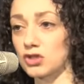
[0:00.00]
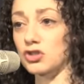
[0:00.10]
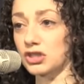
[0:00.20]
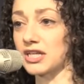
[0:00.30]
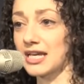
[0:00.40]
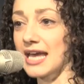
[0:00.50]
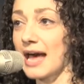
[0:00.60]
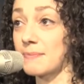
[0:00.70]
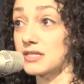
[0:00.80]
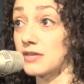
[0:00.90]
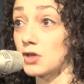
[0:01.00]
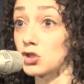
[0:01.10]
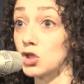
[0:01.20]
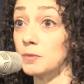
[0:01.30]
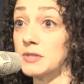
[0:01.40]
usually happens and
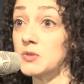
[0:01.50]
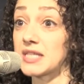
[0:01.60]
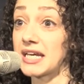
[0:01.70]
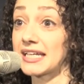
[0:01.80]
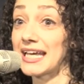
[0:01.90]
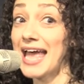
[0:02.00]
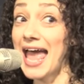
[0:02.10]
there's no music.